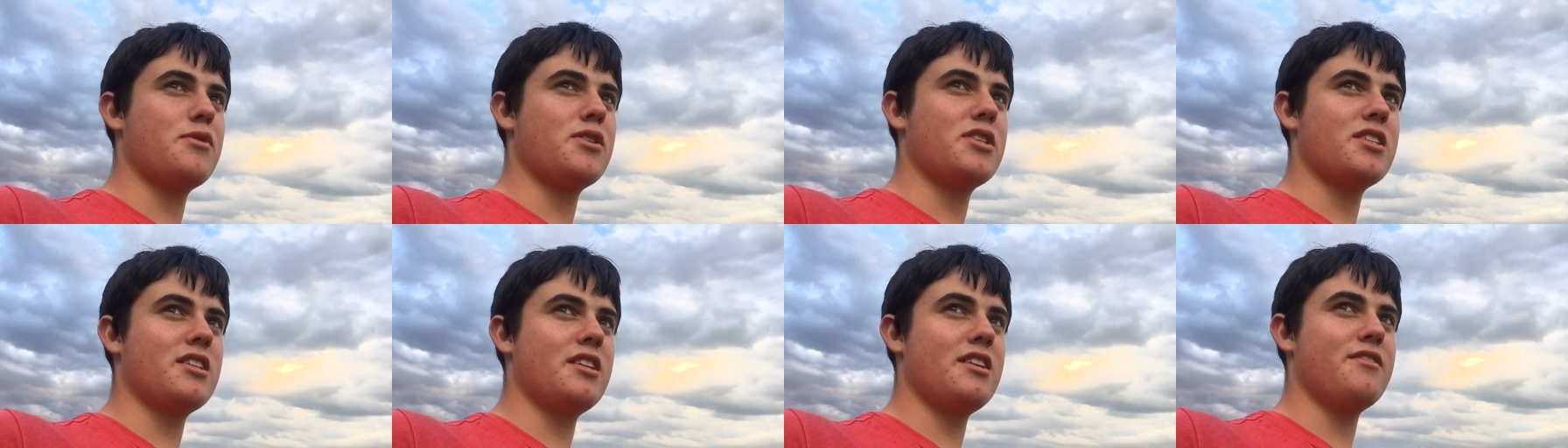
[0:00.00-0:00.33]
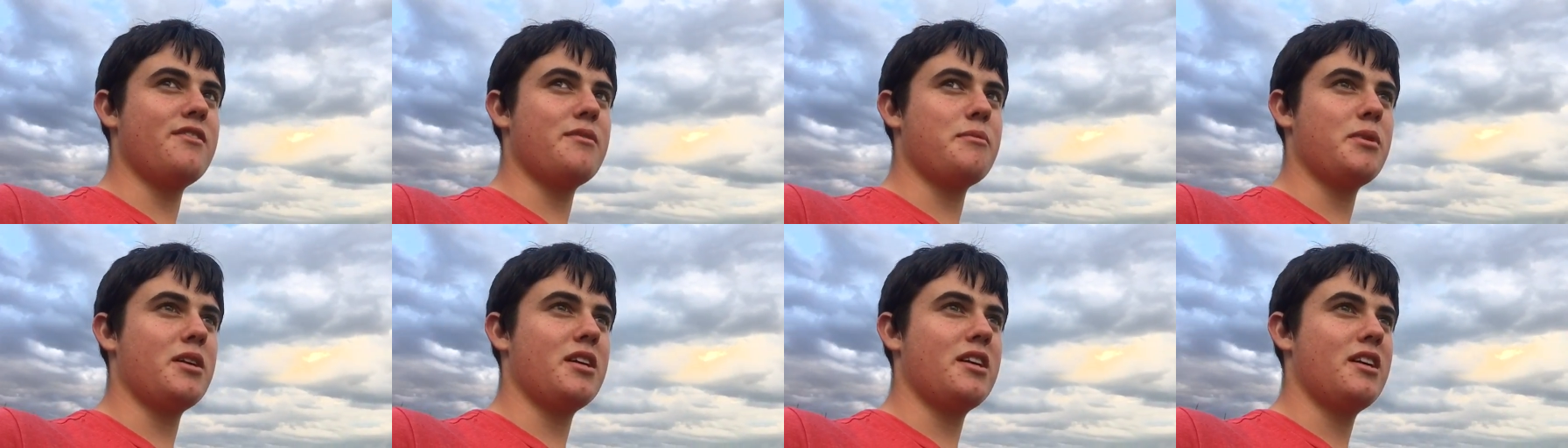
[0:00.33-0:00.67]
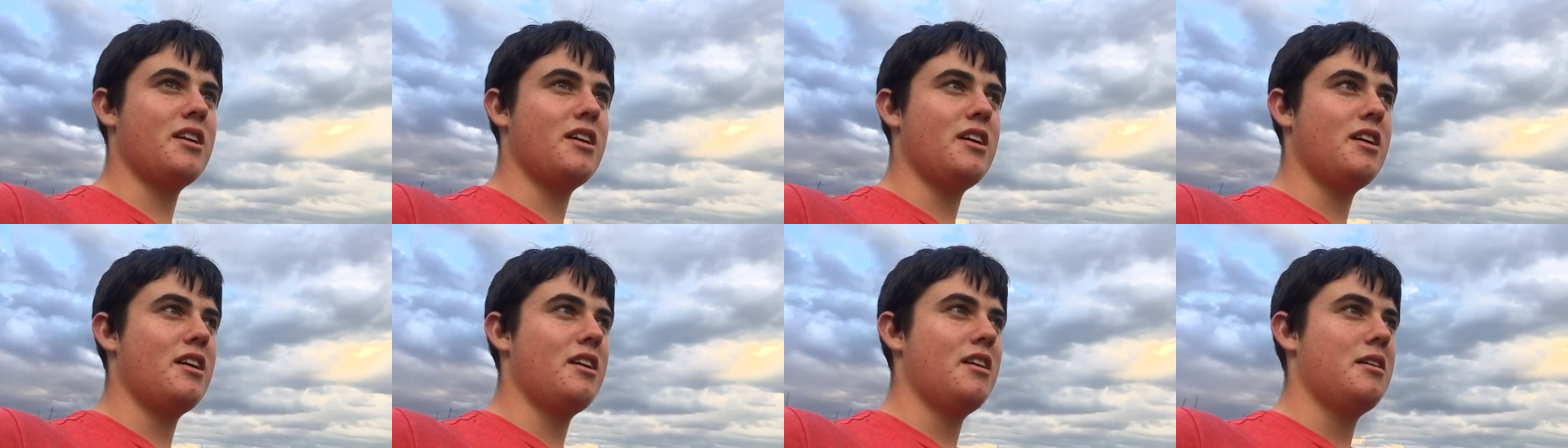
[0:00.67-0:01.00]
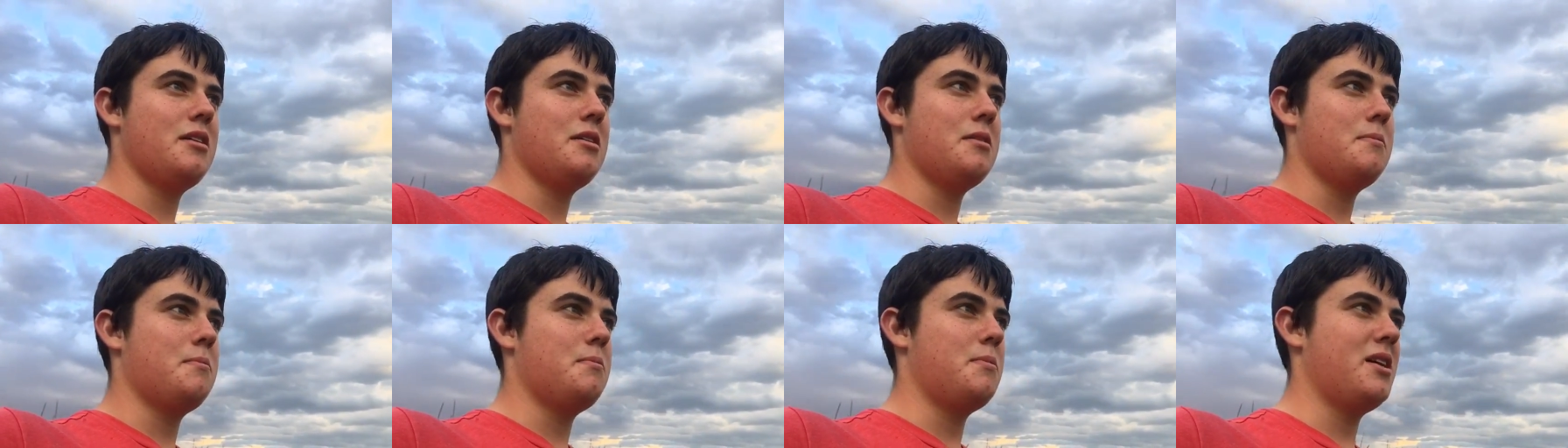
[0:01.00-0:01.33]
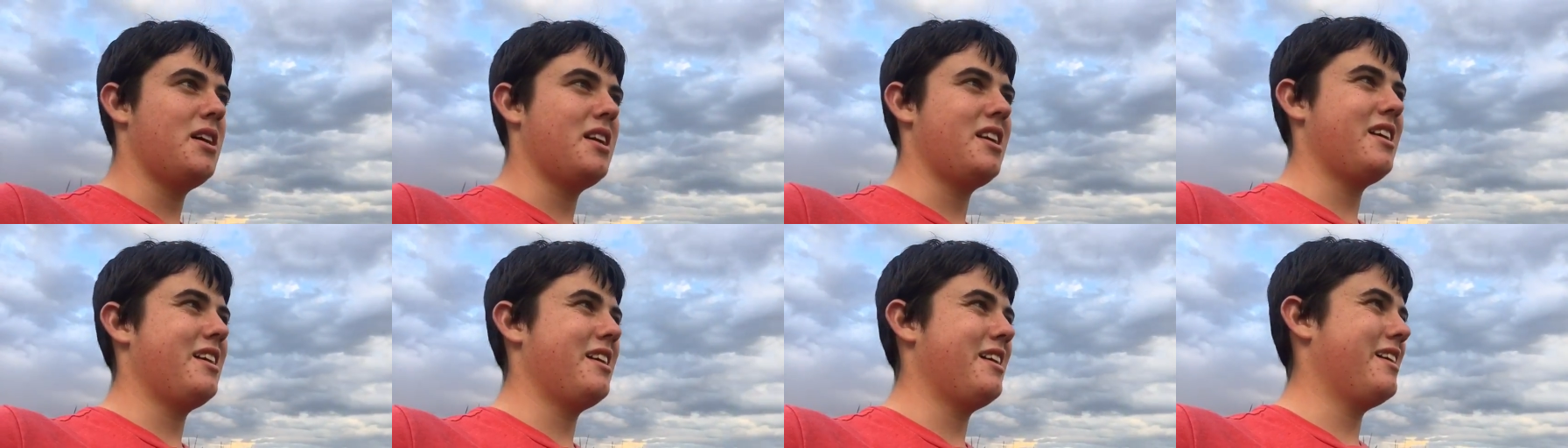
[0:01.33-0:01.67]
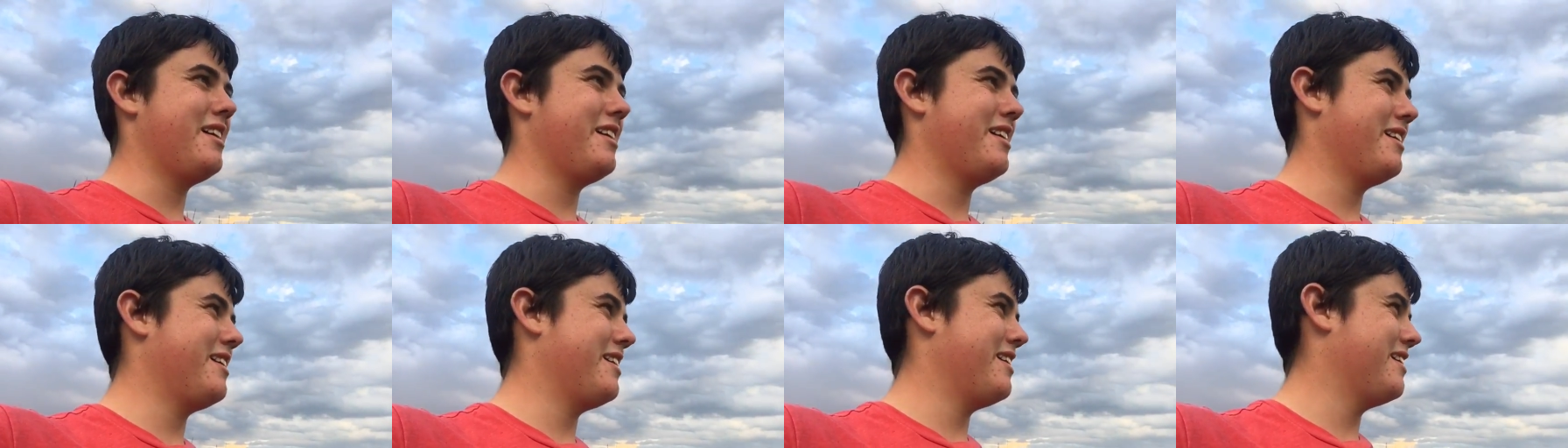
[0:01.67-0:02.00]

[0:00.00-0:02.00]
We should leave him. But uh,